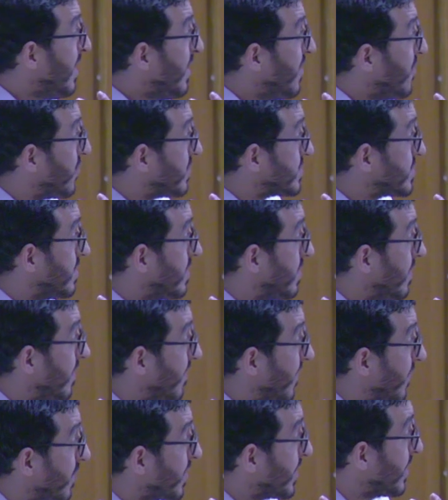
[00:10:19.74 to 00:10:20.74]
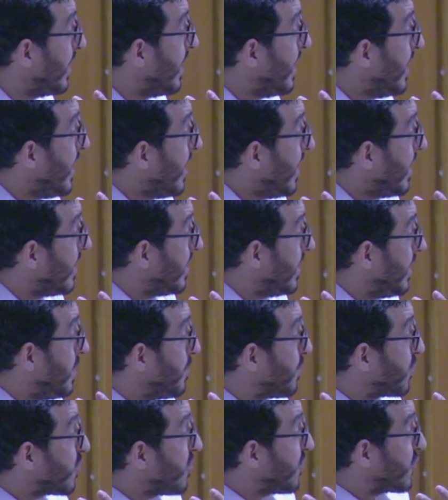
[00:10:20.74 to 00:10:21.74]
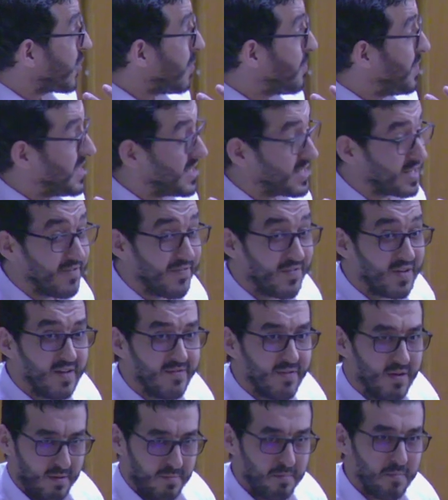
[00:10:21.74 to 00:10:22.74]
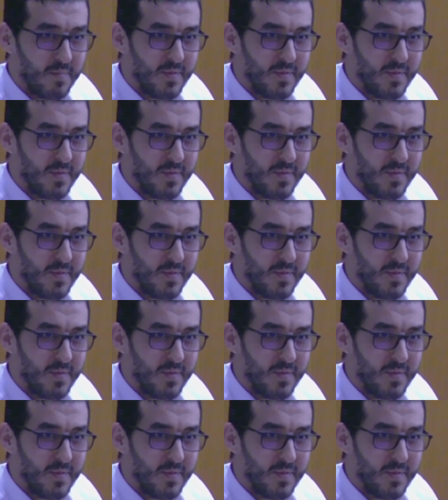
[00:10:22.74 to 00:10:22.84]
Fourth, improve competitive level.